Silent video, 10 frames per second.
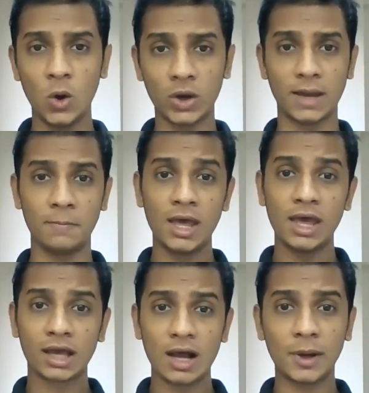Okay,
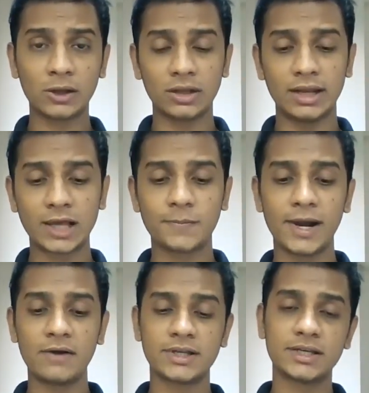coming to the next
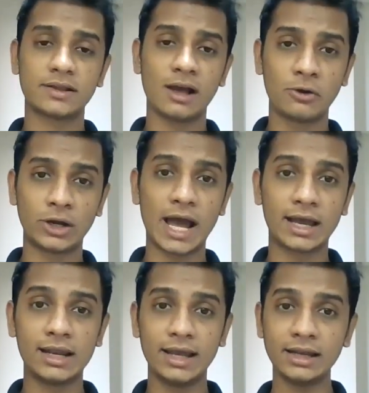part, which is how to
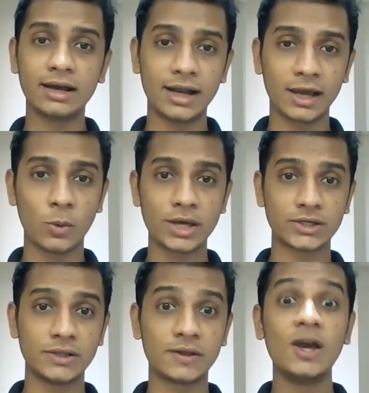tackle incorrect
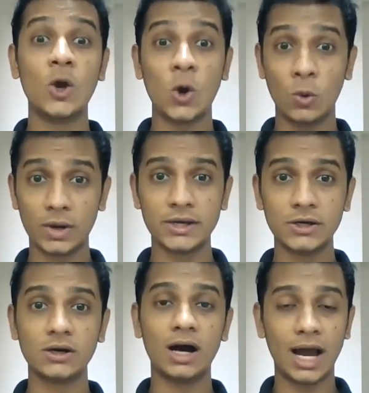questions. Over
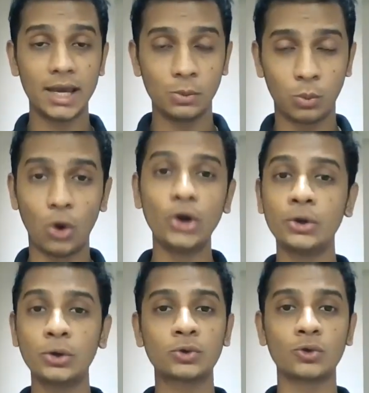here, I want
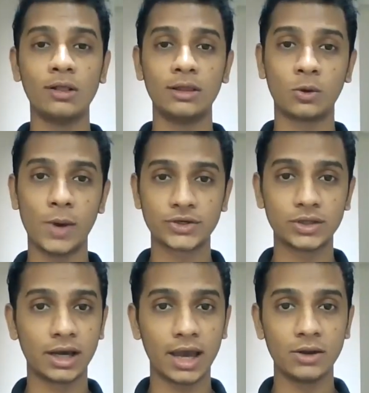you to solve the
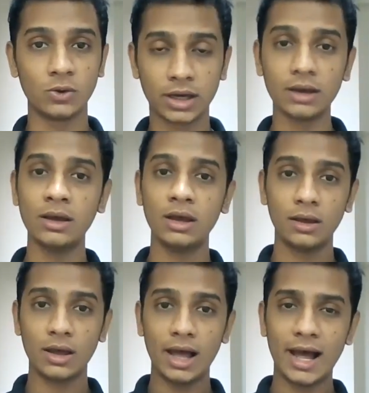question again, okay?
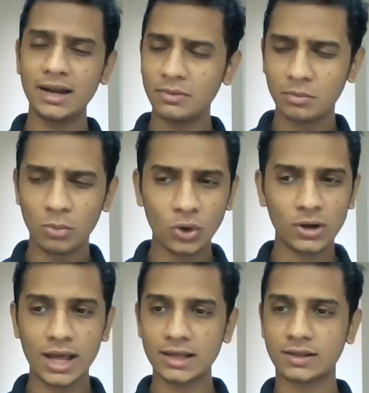And more or
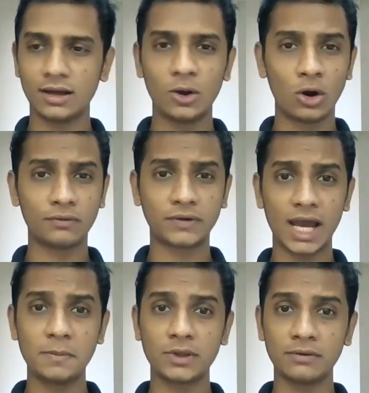less, a lot of
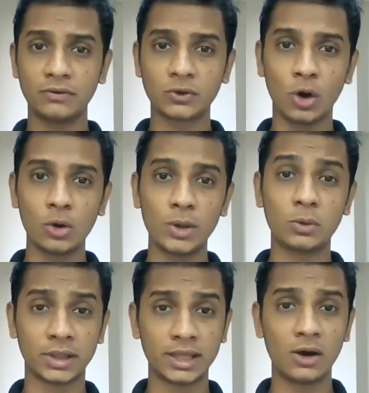times, if you solve
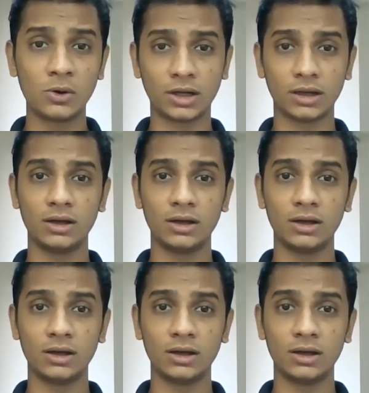it without